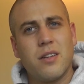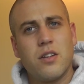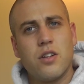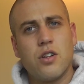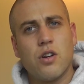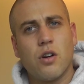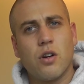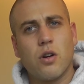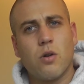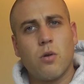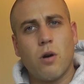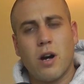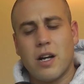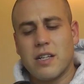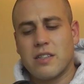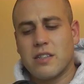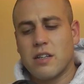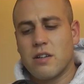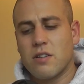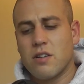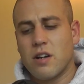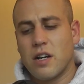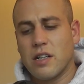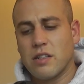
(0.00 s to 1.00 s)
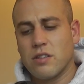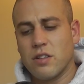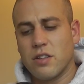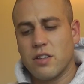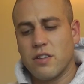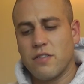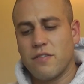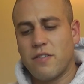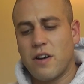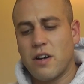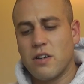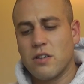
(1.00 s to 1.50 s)
Not quite so nice on
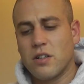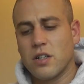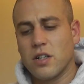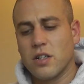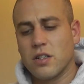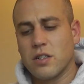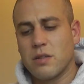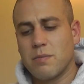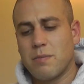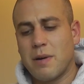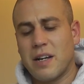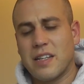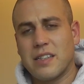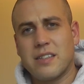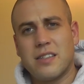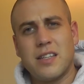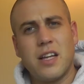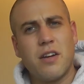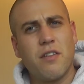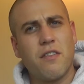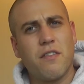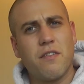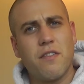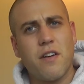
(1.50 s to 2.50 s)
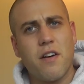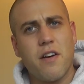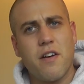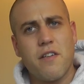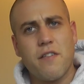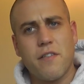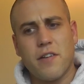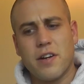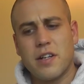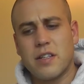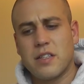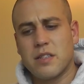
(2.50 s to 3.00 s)
the focus, but still very,
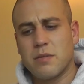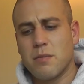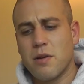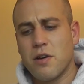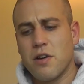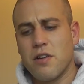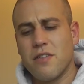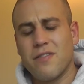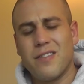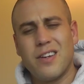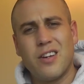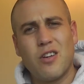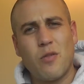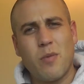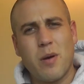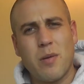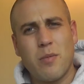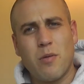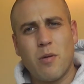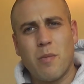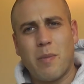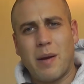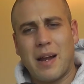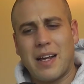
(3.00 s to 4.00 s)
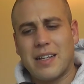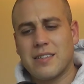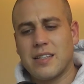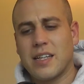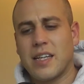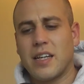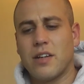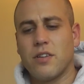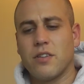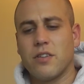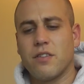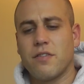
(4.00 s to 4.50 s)
very smooth. A little bit more
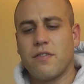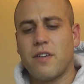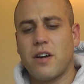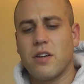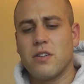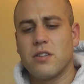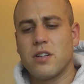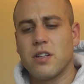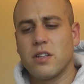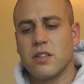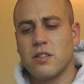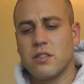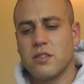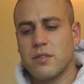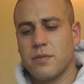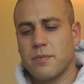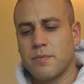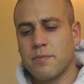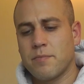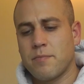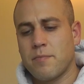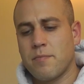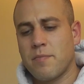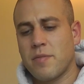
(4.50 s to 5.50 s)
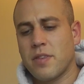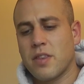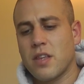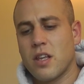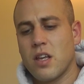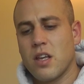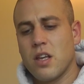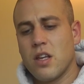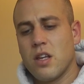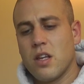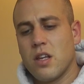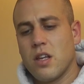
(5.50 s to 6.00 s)
plasticky on the focus.
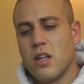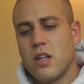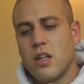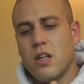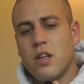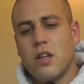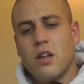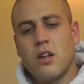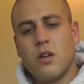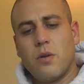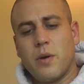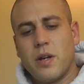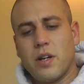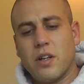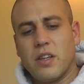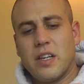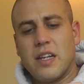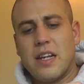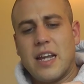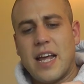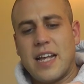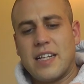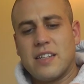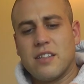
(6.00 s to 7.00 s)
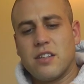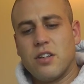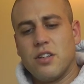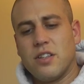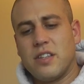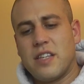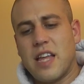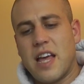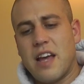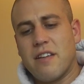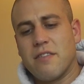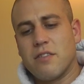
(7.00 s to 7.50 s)
We got the lens
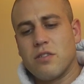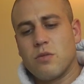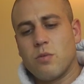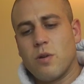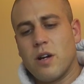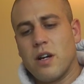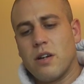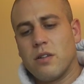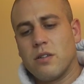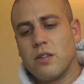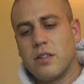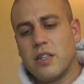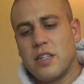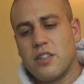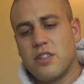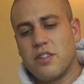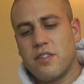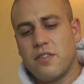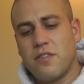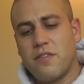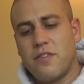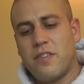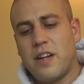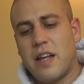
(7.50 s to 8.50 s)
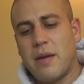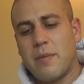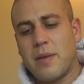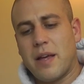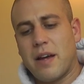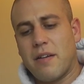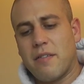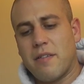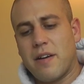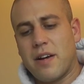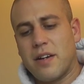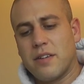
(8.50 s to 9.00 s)
hood there as well. Let's just flip
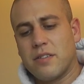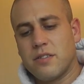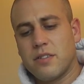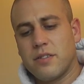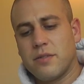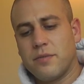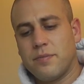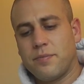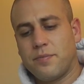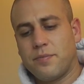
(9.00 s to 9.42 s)
that around.